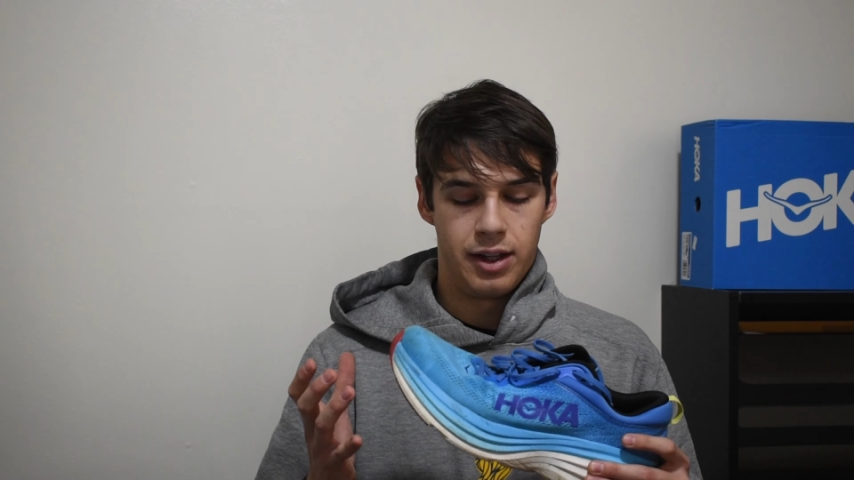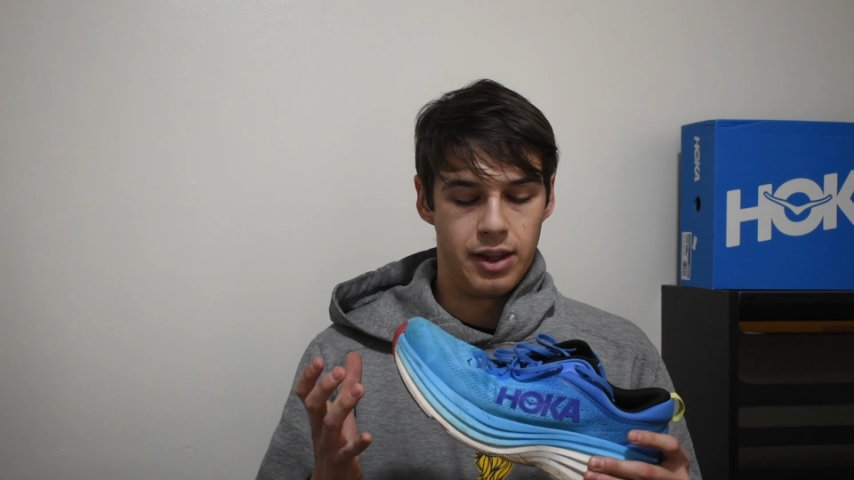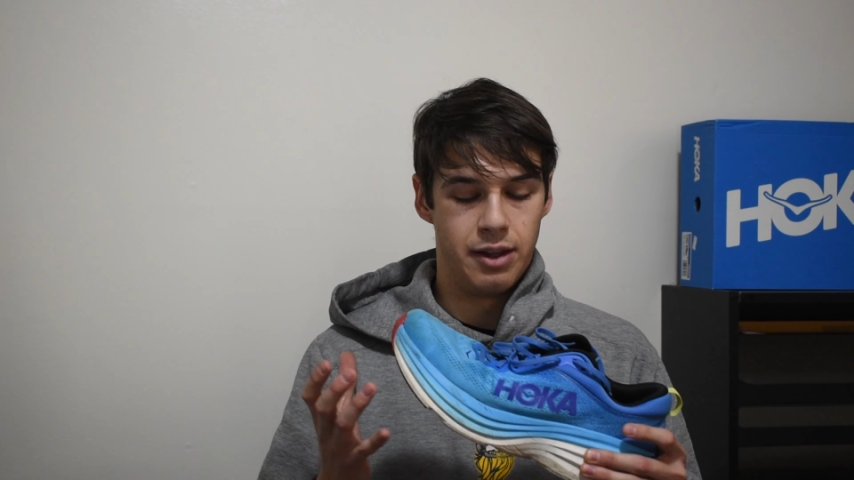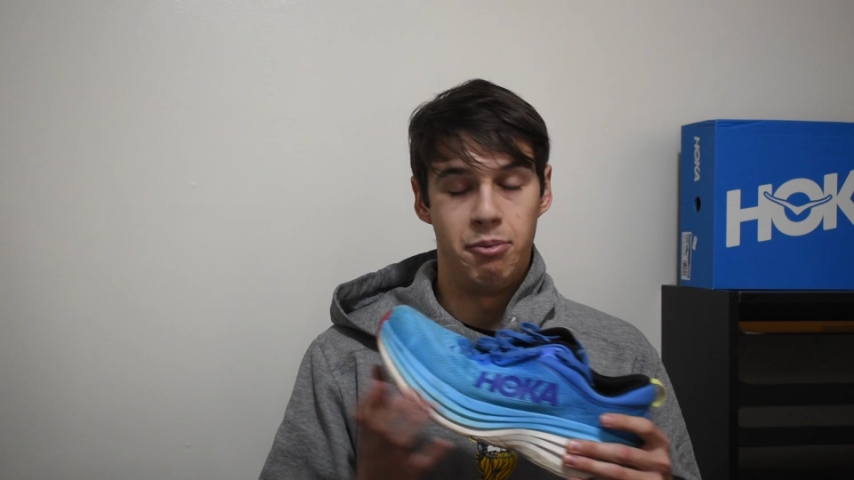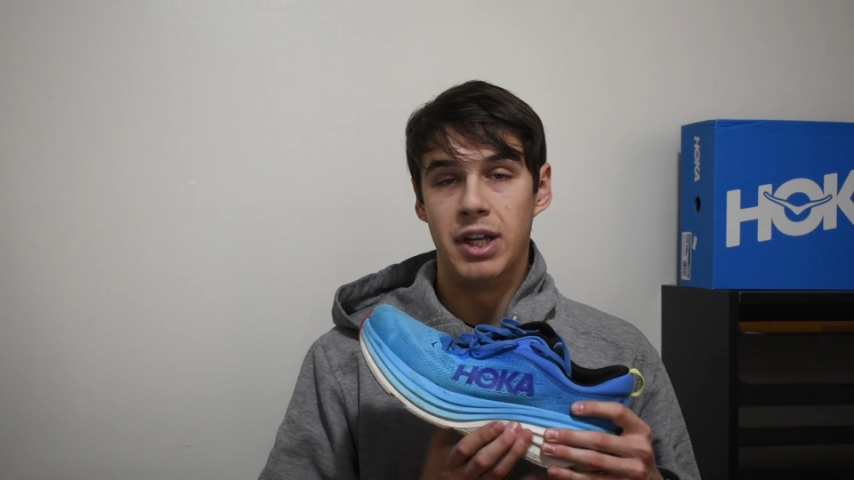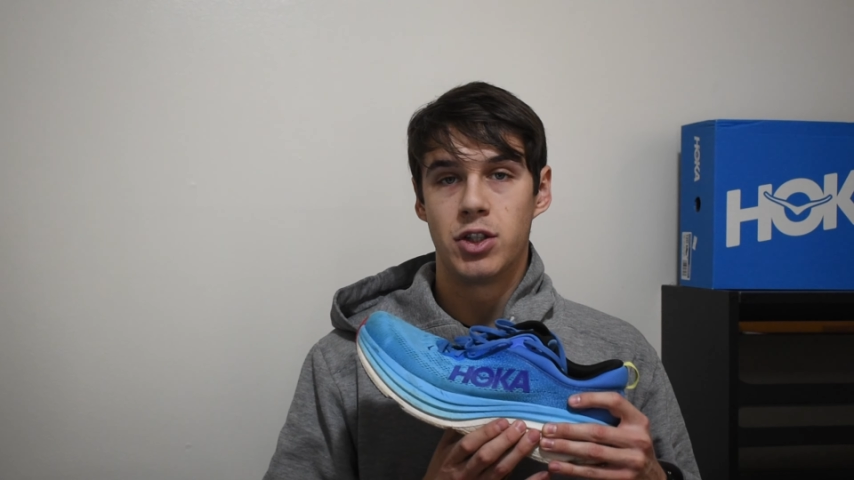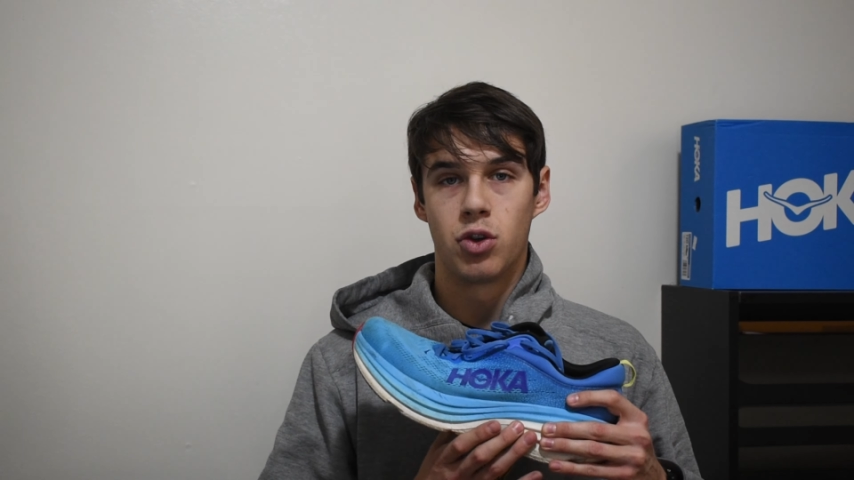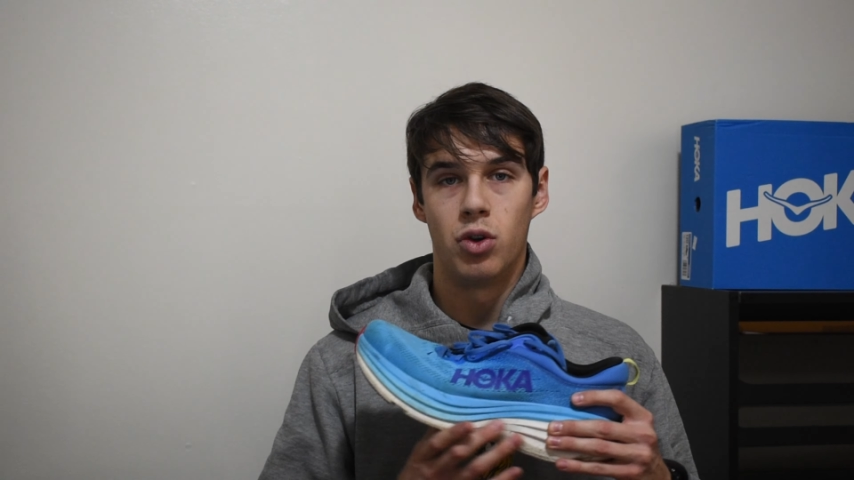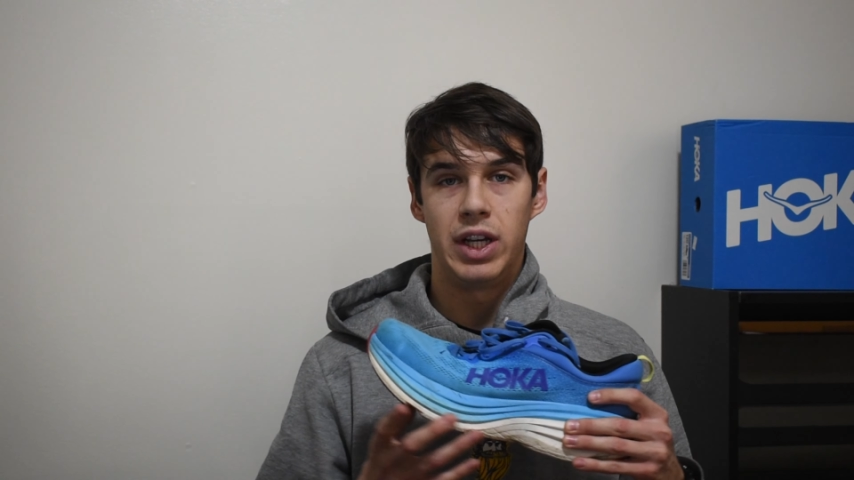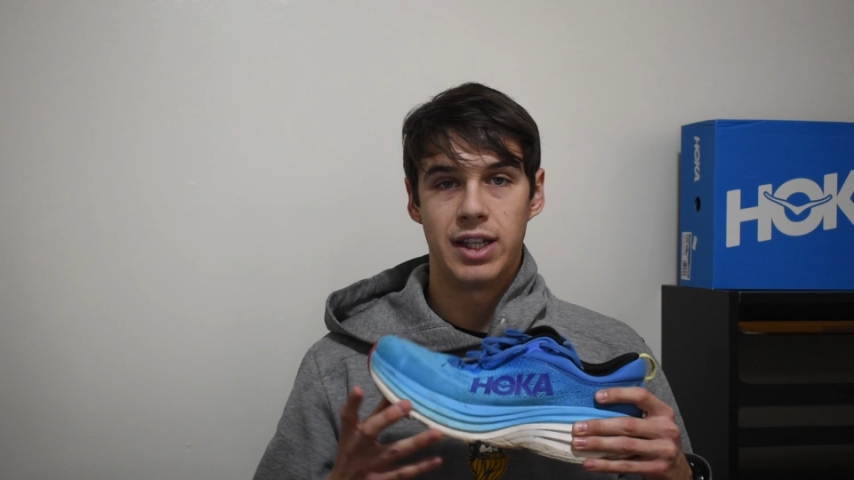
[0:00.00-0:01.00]
The
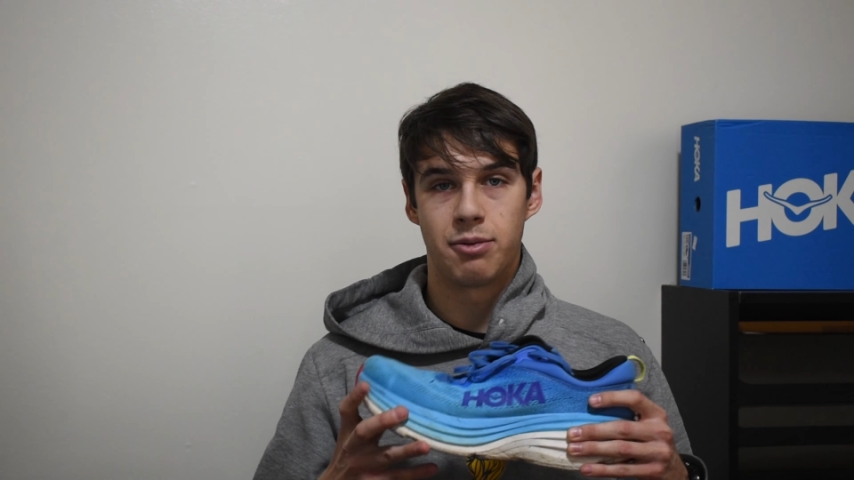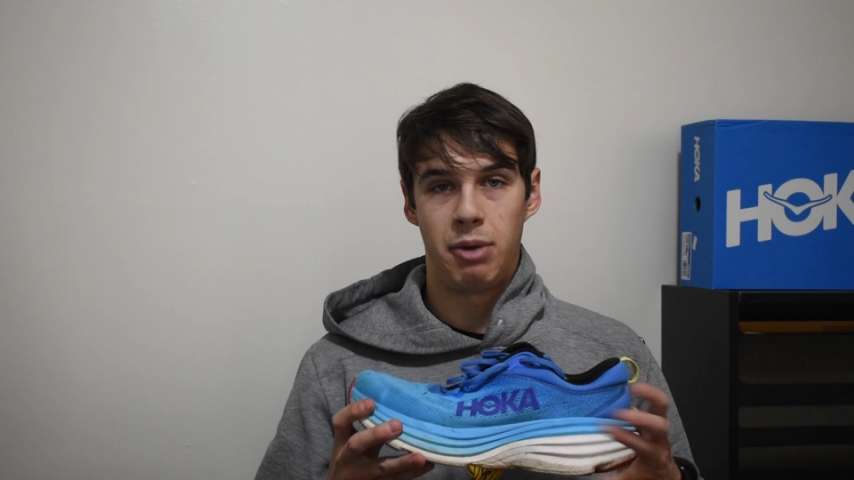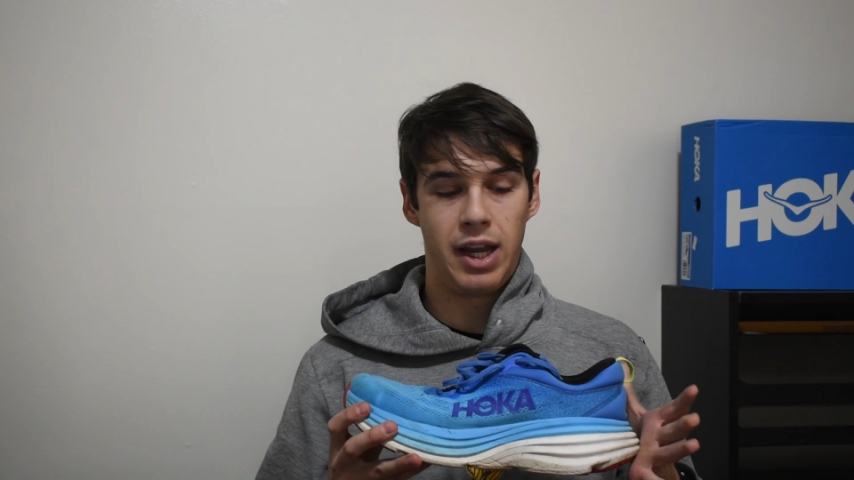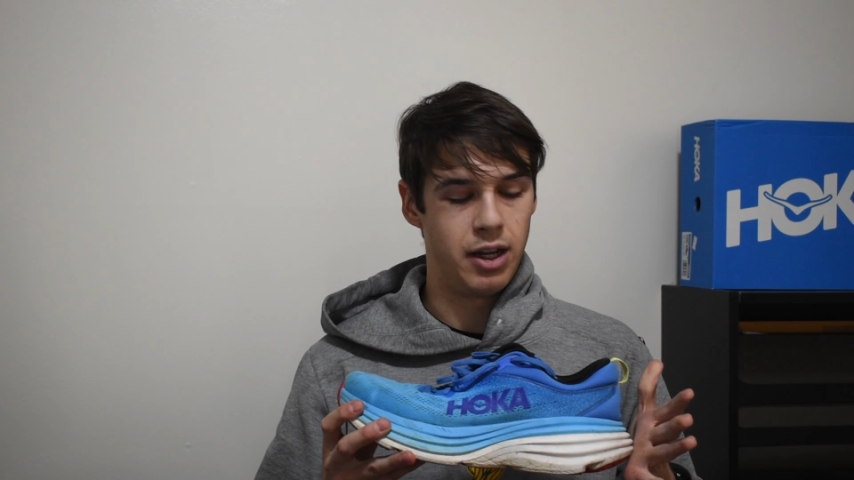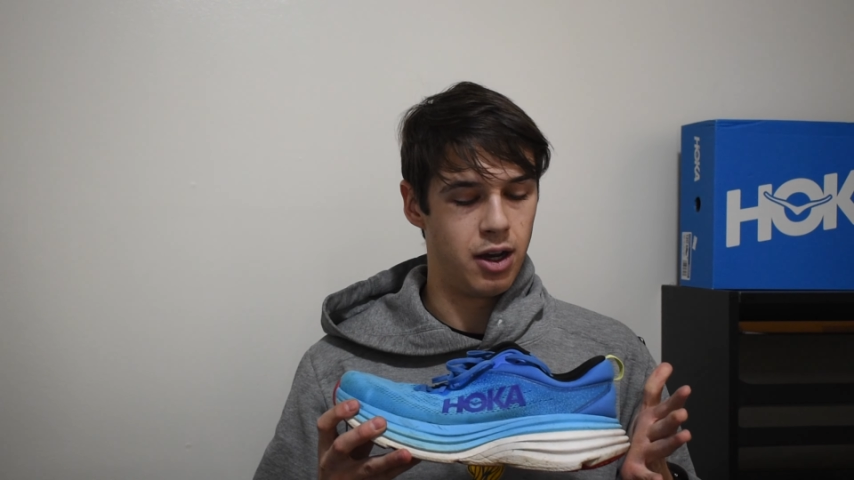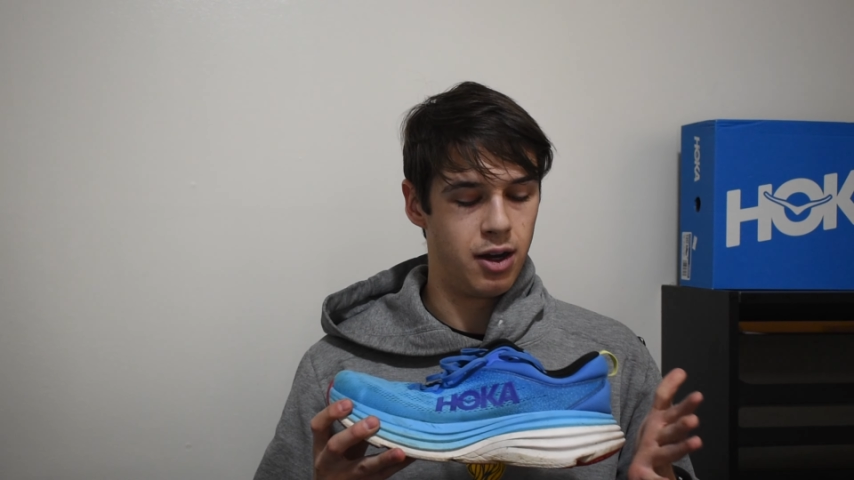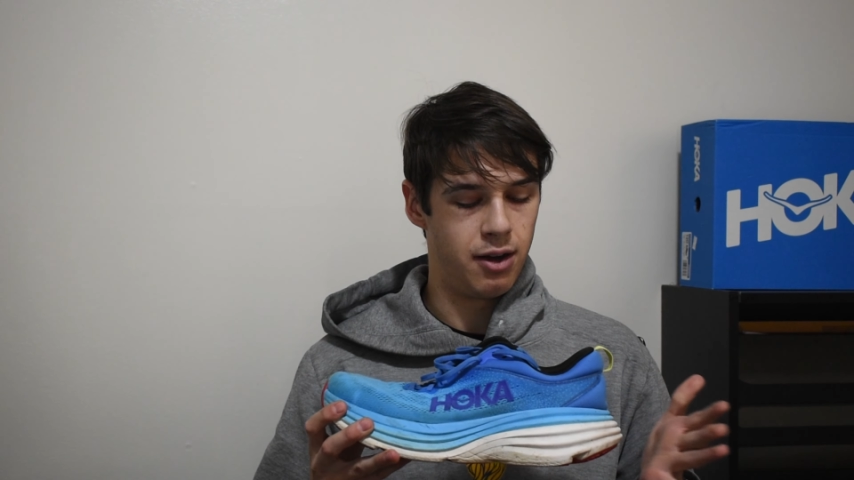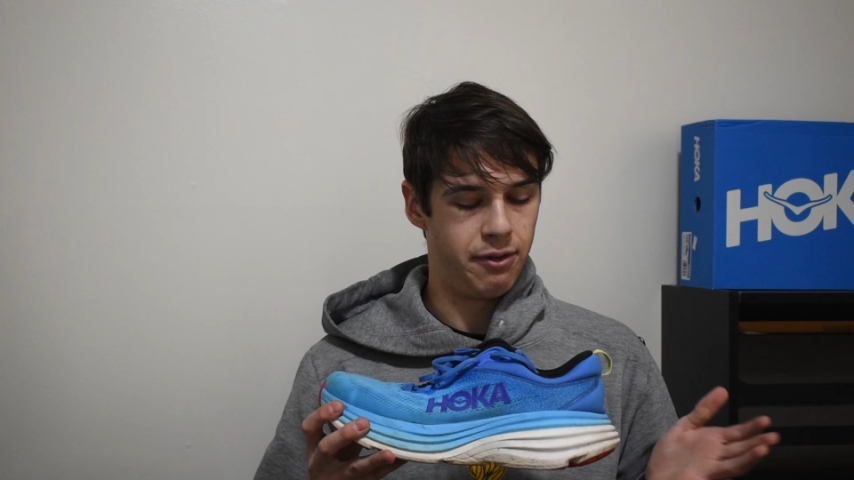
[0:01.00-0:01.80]
midsole is made of